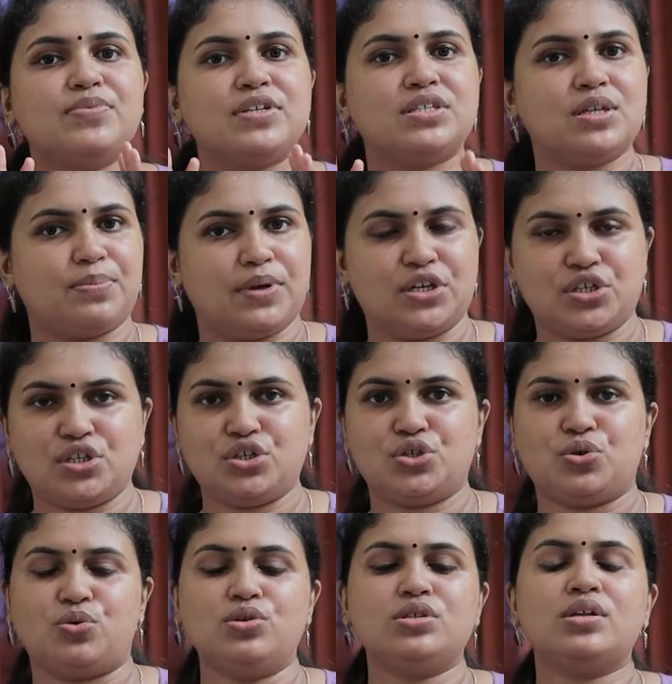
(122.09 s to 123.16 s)
which the patient
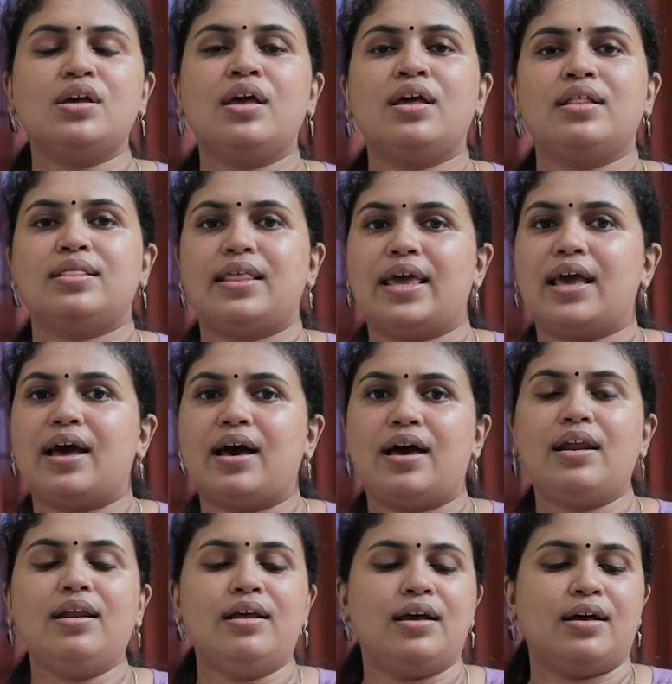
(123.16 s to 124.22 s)
shows. They
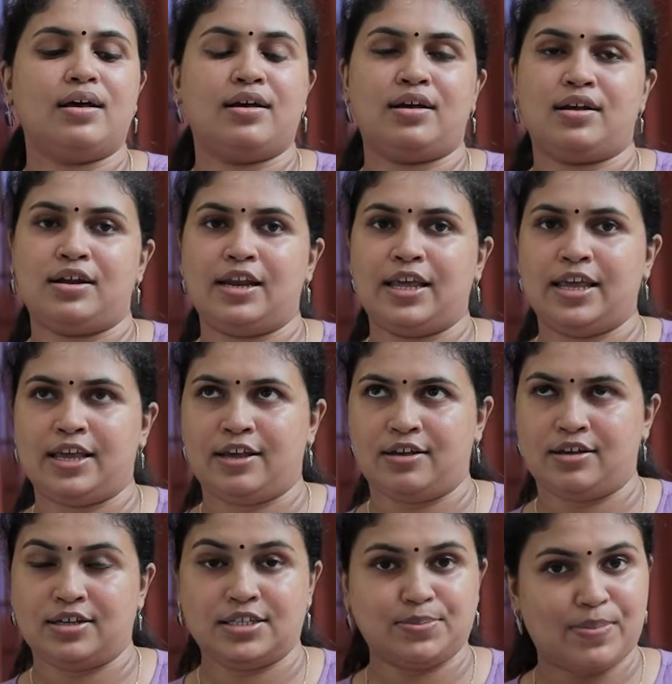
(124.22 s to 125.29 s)
are
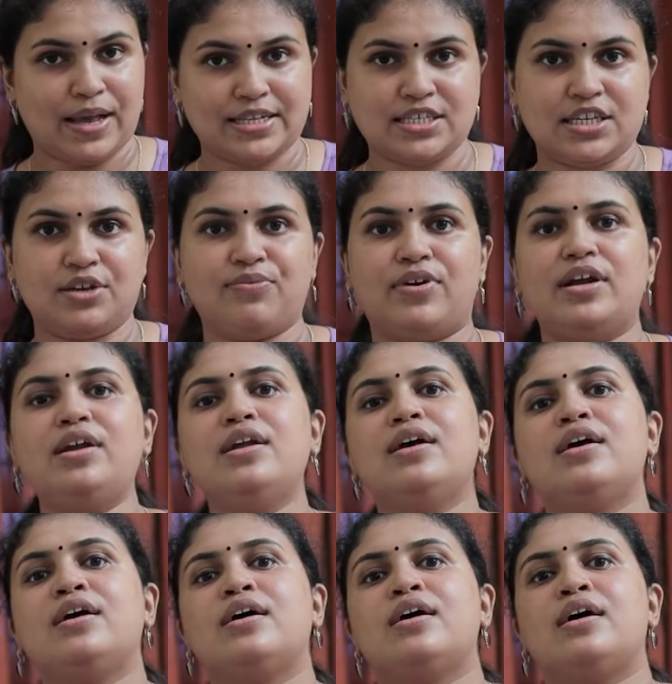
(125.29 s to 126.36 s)
spastic one,
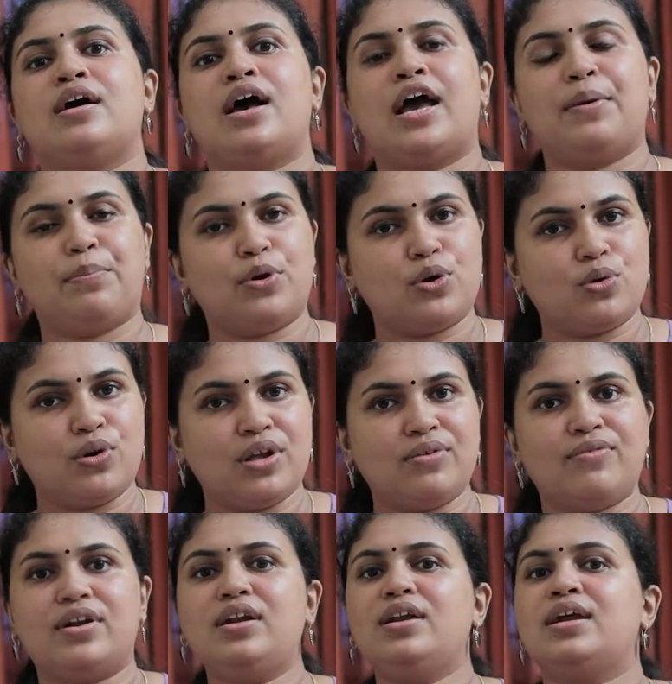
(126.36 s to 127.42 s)

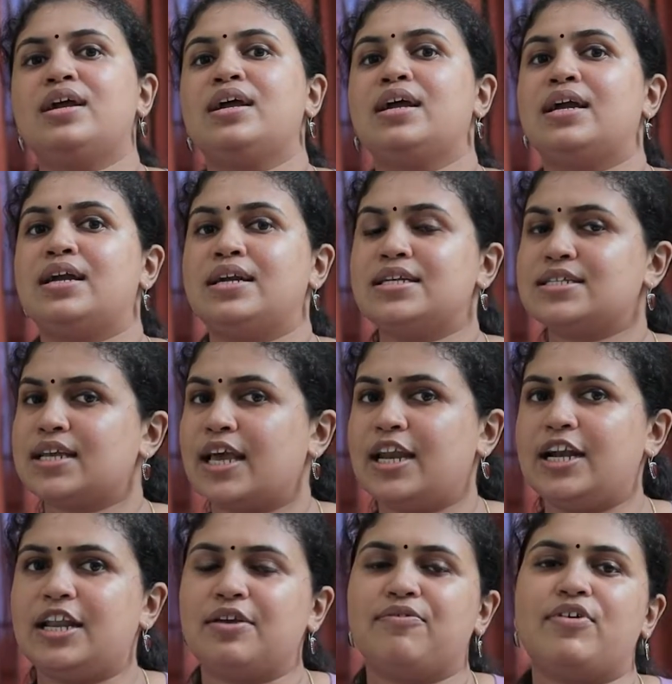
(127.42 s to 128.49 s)
hypertonic one,
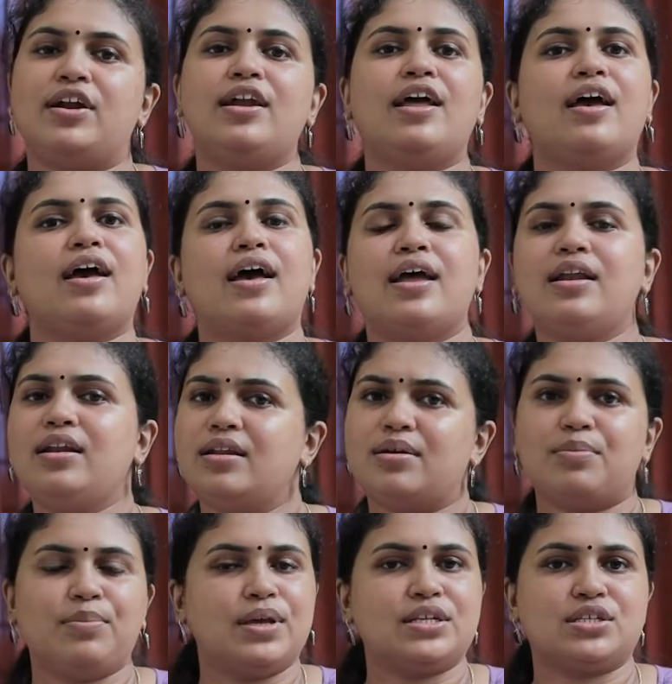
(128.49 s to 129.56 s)
dyskinetic one
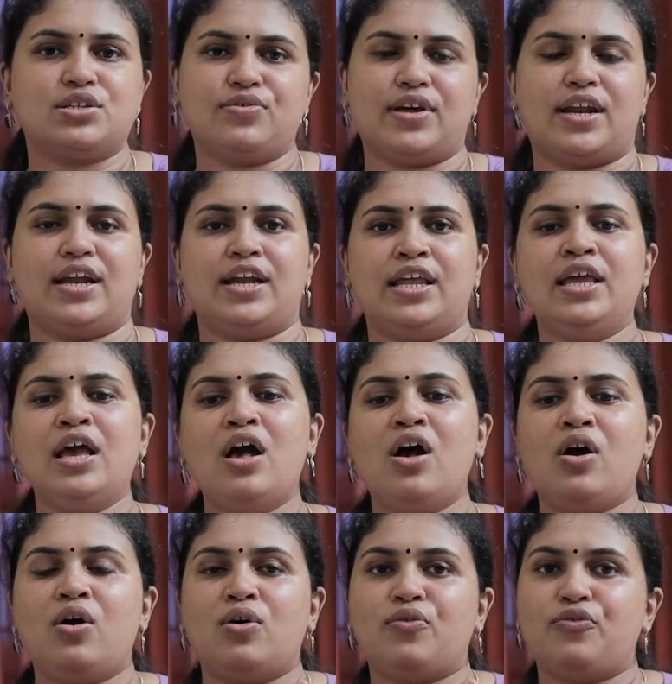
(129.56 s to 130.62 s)
and mixed variety.
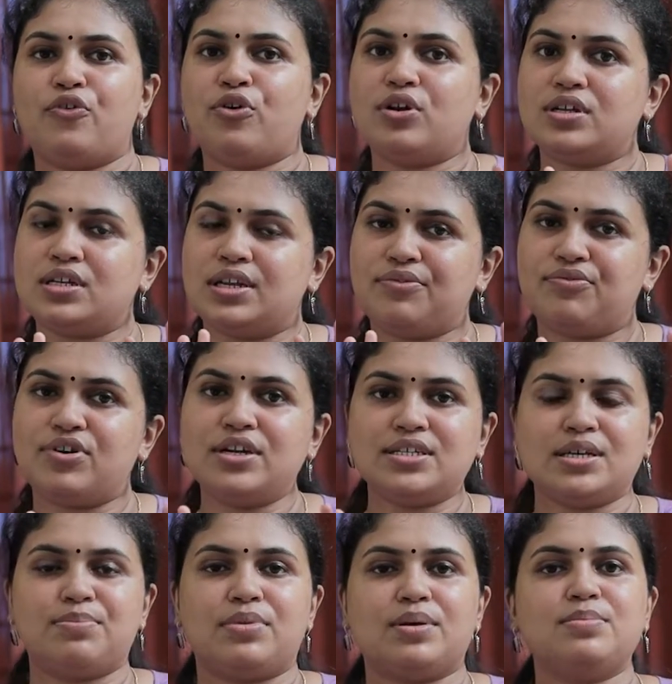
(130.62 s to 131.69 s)
For different
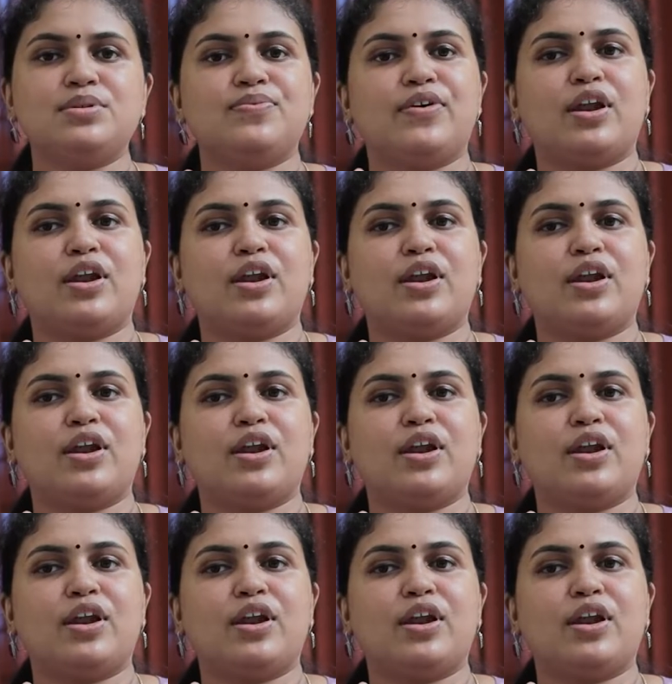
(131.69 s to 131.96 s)
symptoms